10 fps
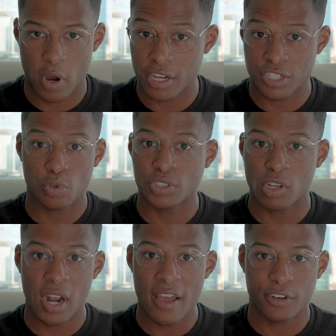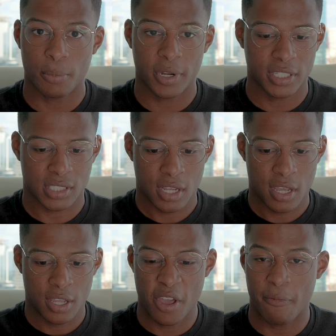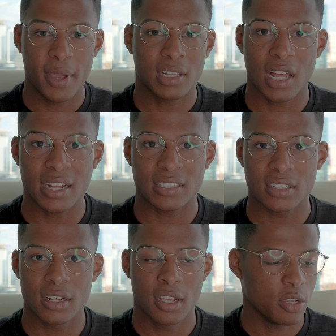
why it's so sought after because you have big lots,